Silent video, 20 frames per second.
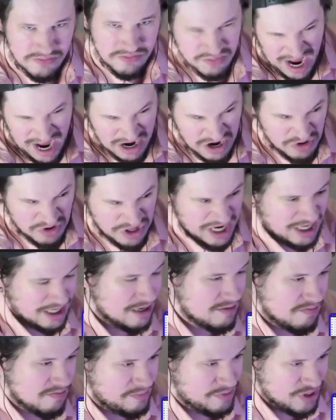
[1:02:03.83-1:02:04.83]
I don't like
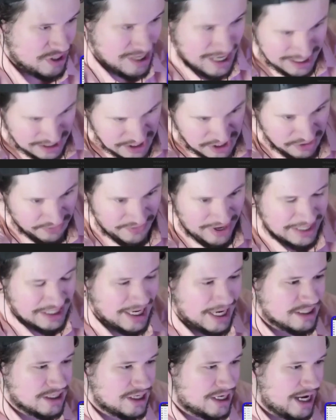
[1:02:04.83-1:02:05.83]
it, but it's still a
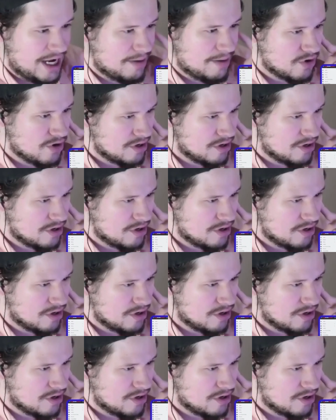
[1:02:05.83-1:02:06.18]
fantastic camera.